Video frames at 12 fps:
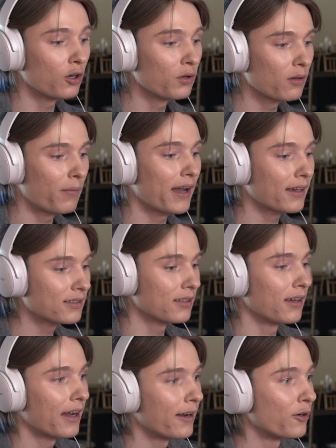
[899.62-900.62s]
Going back
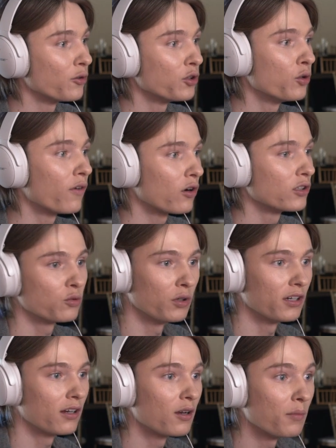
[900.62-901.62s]
to how you've always
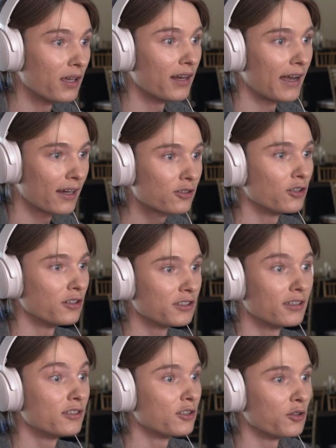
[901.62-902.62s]
wanted to be an actor
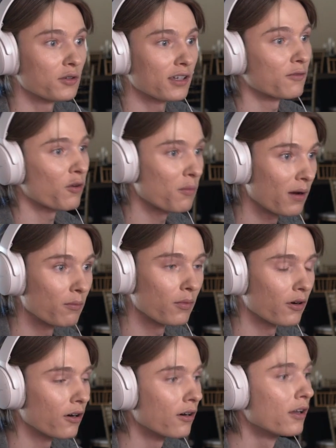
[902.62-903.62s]
since you can remember.